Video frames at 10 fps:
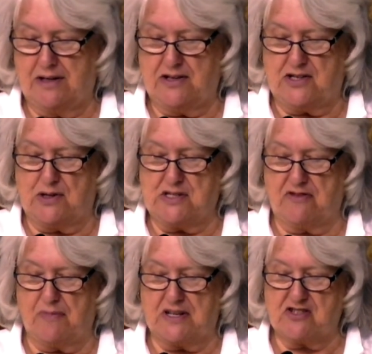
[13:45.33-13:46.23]
Joseph
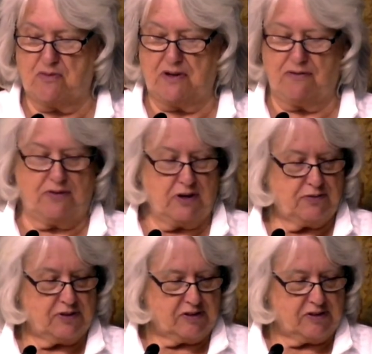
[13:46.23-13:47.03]
must have been fearful.